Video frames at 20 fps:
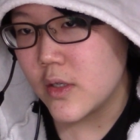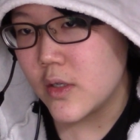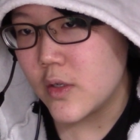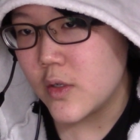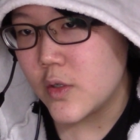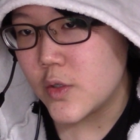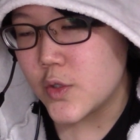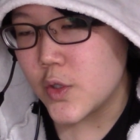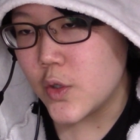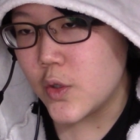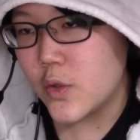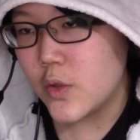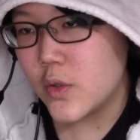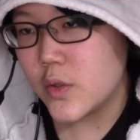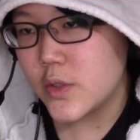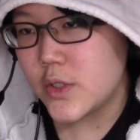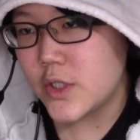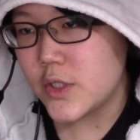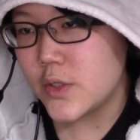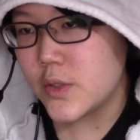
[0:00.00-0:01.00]
So,
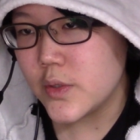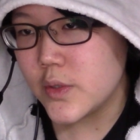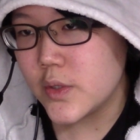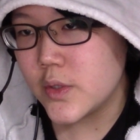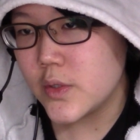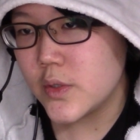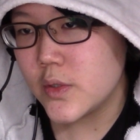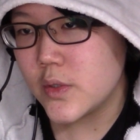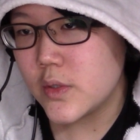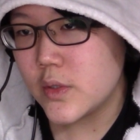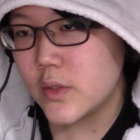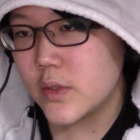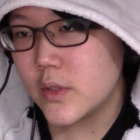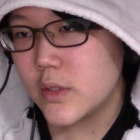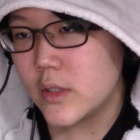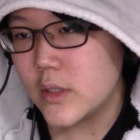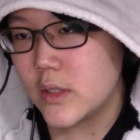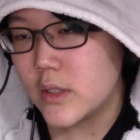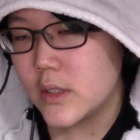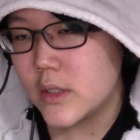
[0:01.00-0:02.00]
Shizuku.
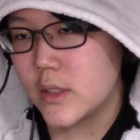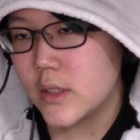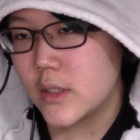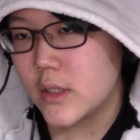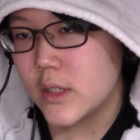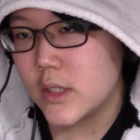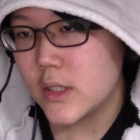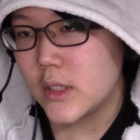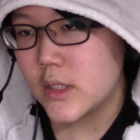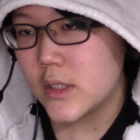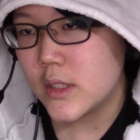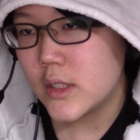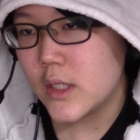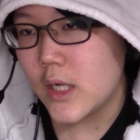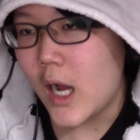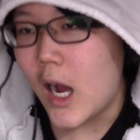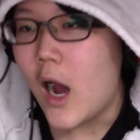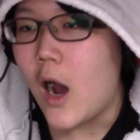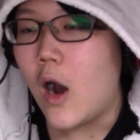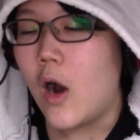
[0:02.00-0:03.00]

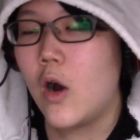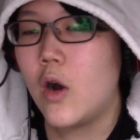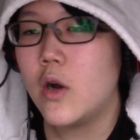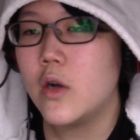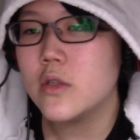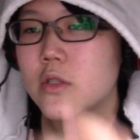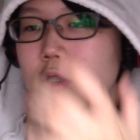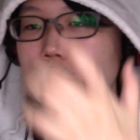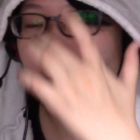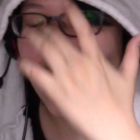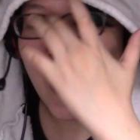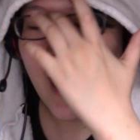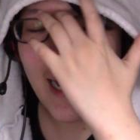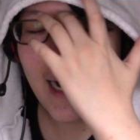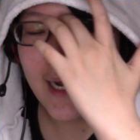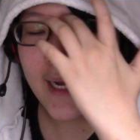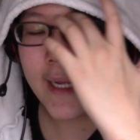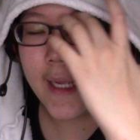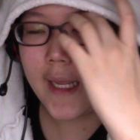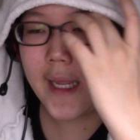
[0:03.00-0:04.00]
Oh, so
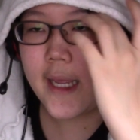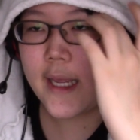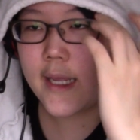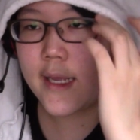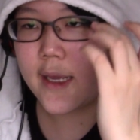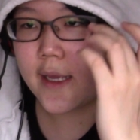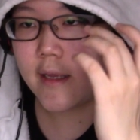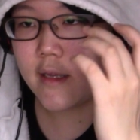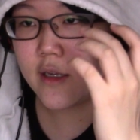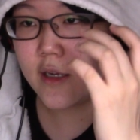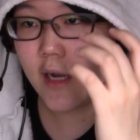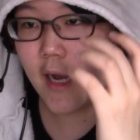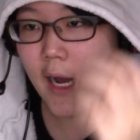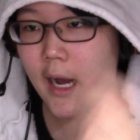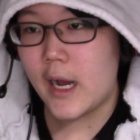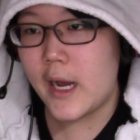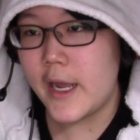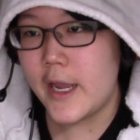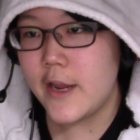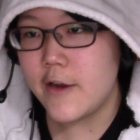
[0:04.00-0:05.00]
I,
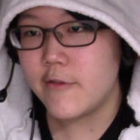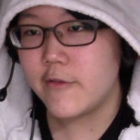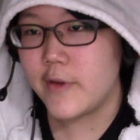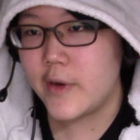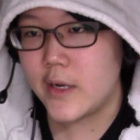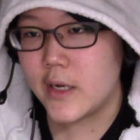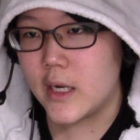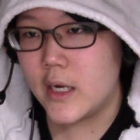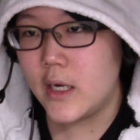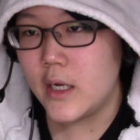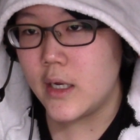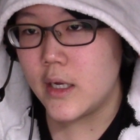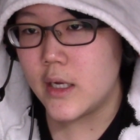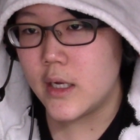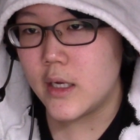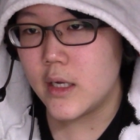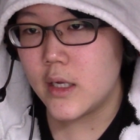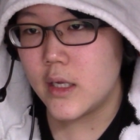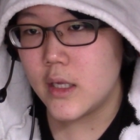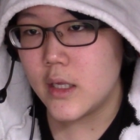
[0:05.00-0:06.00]
Rina.
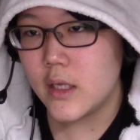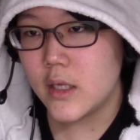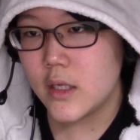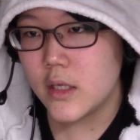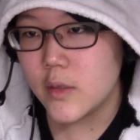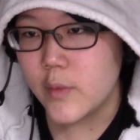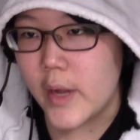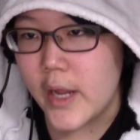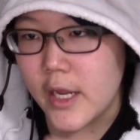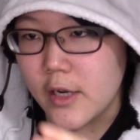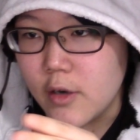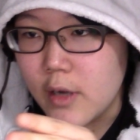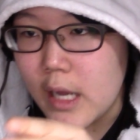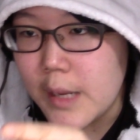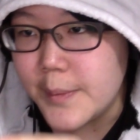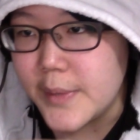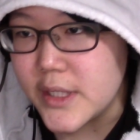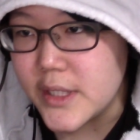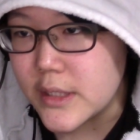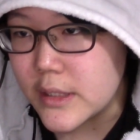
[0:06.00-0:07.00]
Wait, no,
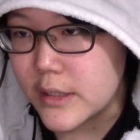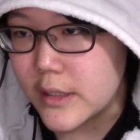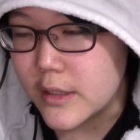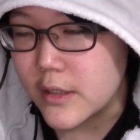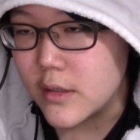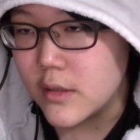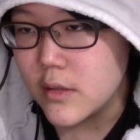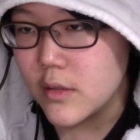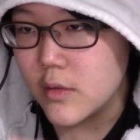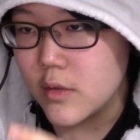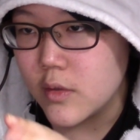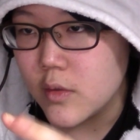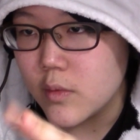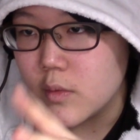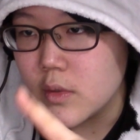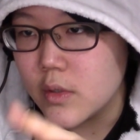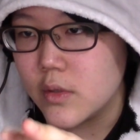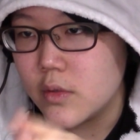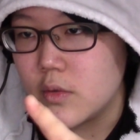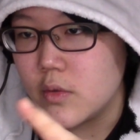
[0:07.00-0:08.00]
Emma's there.
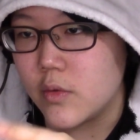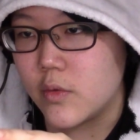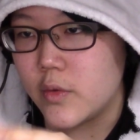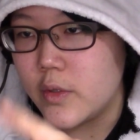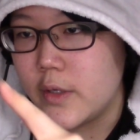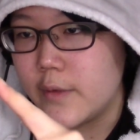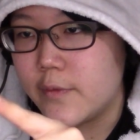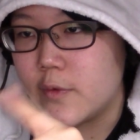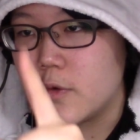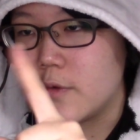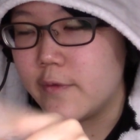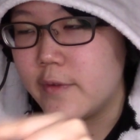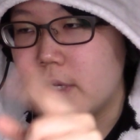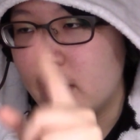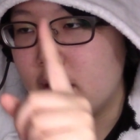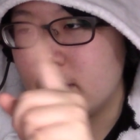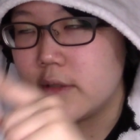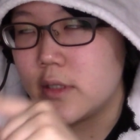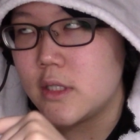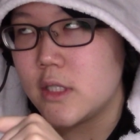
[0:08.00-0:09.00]
1, 2, 3, 4, 5,
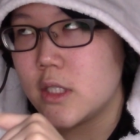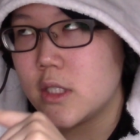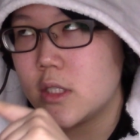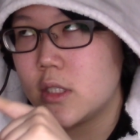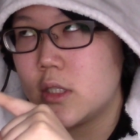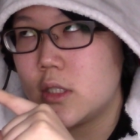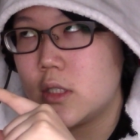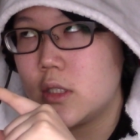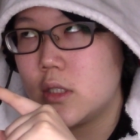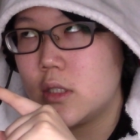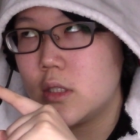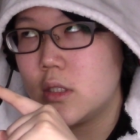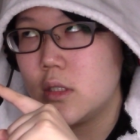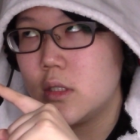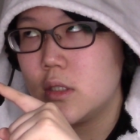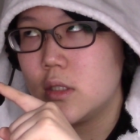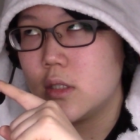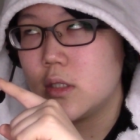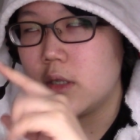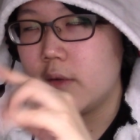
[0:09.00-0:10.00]
6,
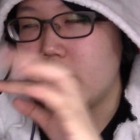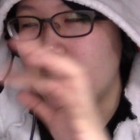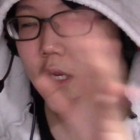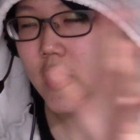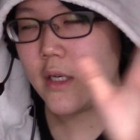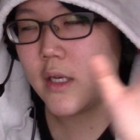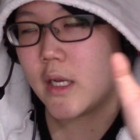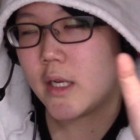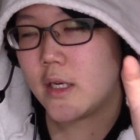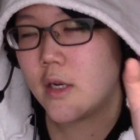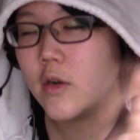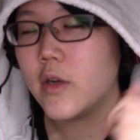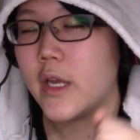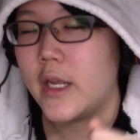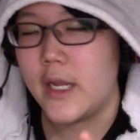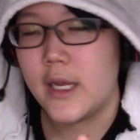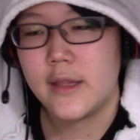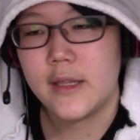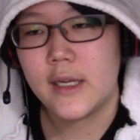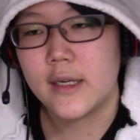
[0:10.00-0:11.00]
7, 8, 9. Okay,
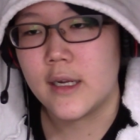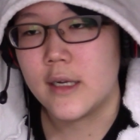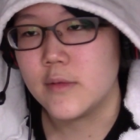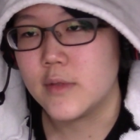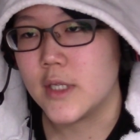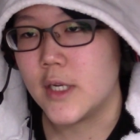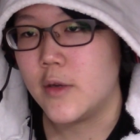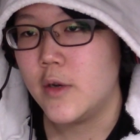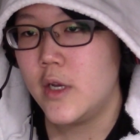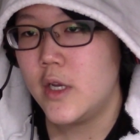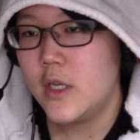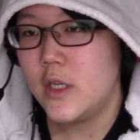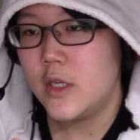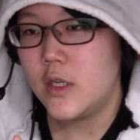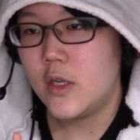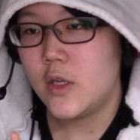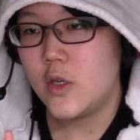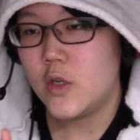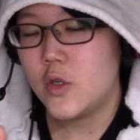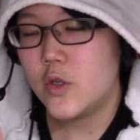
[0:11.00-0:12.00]
yeah, that counts out.
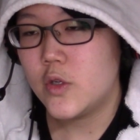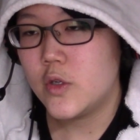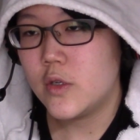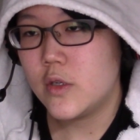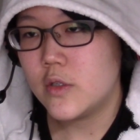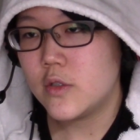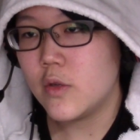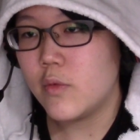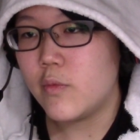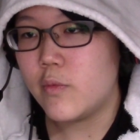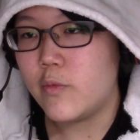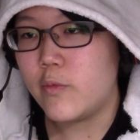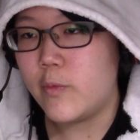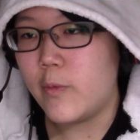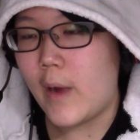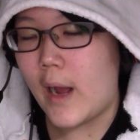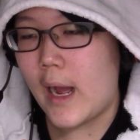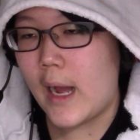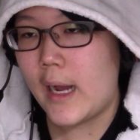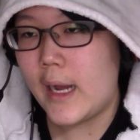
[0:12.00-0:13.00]
So
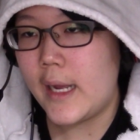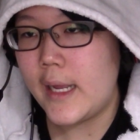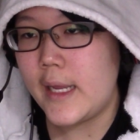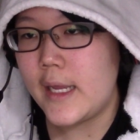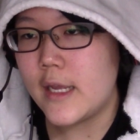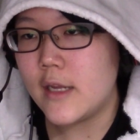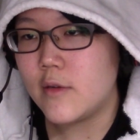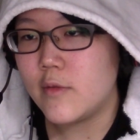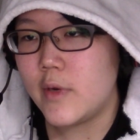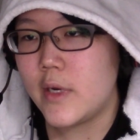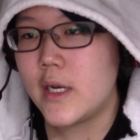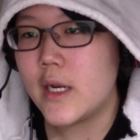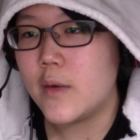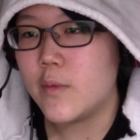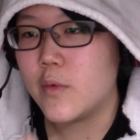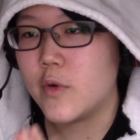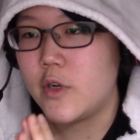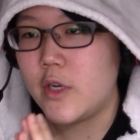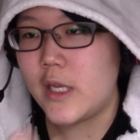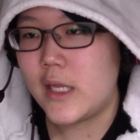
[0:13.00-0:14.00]
I and Rina
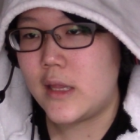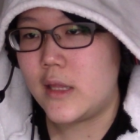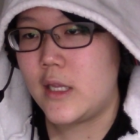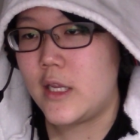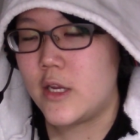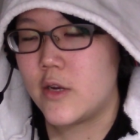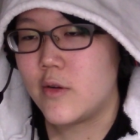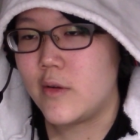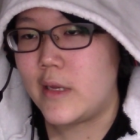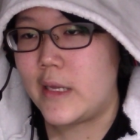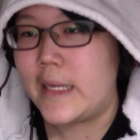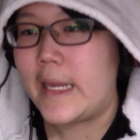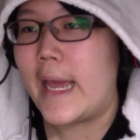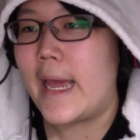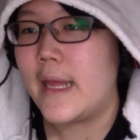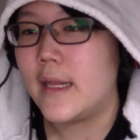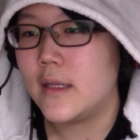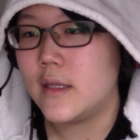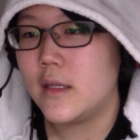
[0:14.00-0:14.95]
weren't in here yet.